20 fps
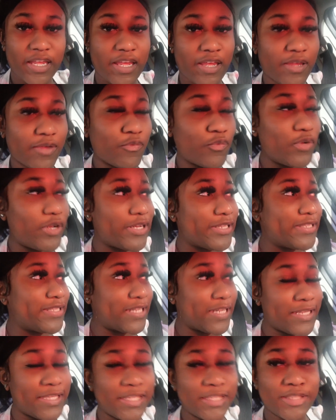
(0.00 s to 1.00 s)
and we are
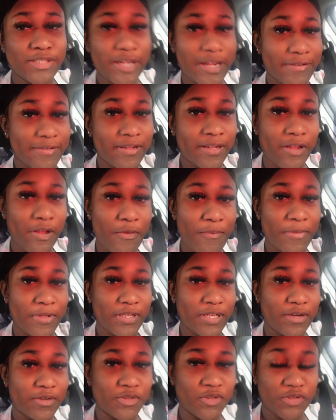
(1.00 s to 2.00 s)
sitting in drive, um,
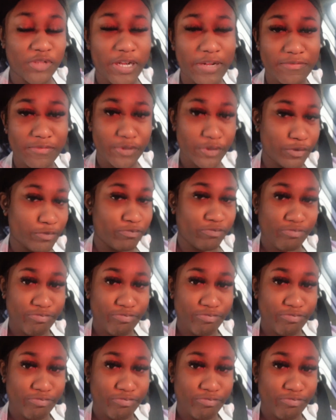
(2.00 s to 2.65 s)
McDonald's drive thru.